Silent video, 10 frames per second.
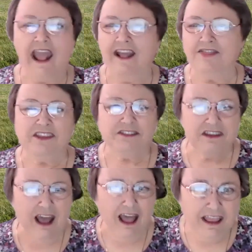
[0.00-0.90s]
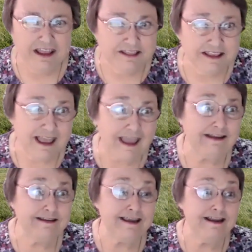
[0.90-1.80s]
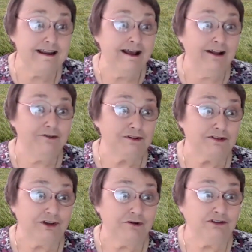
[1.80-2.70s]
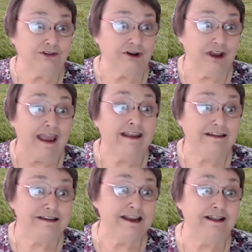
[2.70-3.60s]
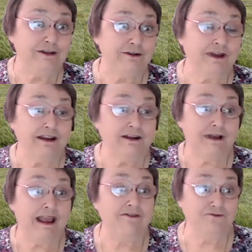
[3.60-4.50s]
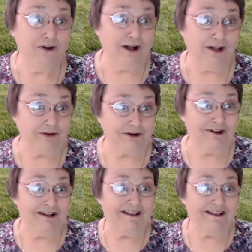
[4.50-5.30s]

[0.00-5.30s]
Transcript: And this guy in the 1800s, who was our 18th great grandfather,